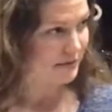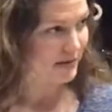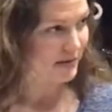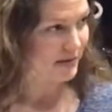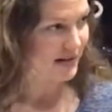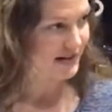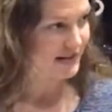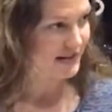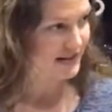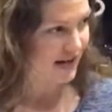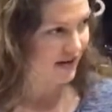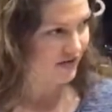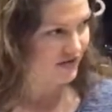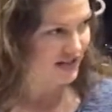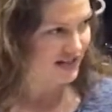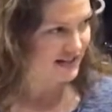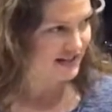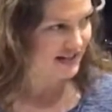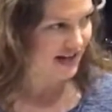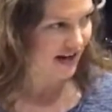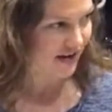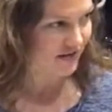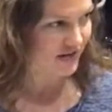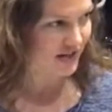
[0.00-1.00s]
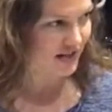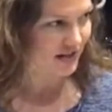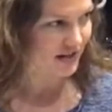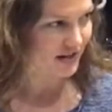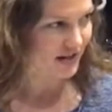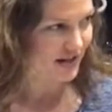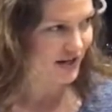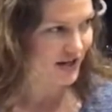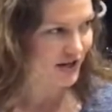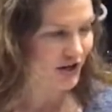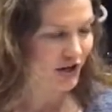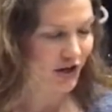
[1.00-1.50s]
but it's 77 in
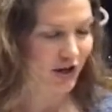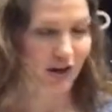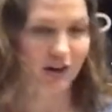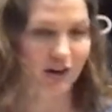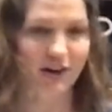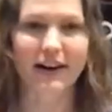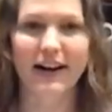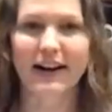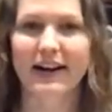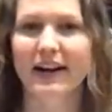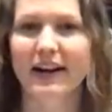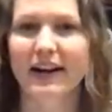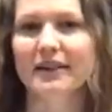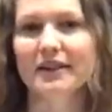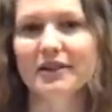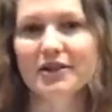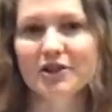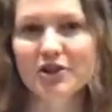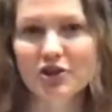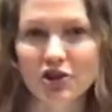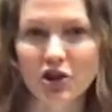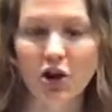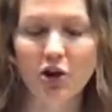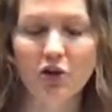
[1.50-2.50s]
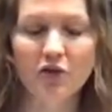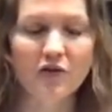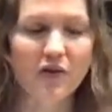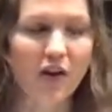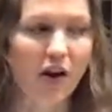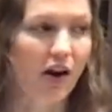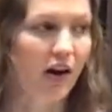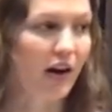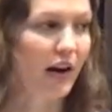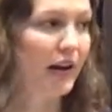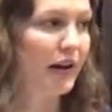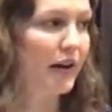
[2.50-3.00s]
here, and I got the stove
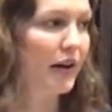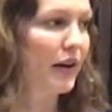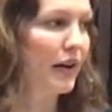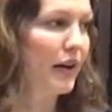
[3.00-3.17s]
on.